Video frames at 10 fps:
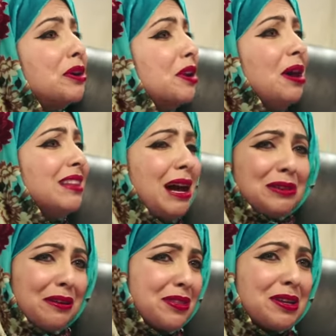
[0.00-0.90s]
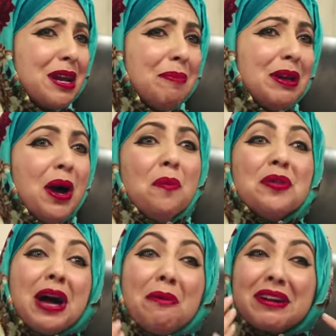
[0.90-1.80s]
crawled out of the rubble with
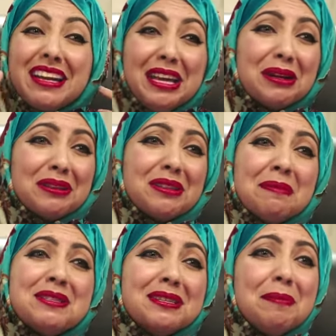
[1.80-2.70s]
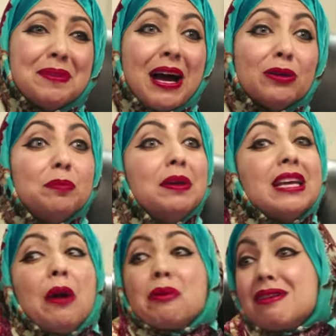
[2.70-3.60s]
our eardrums ripped out, but
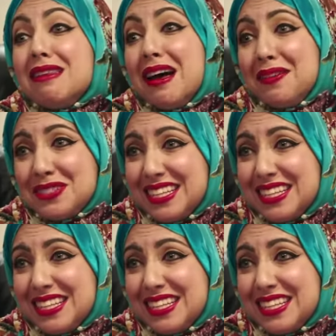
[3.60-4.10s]
our lives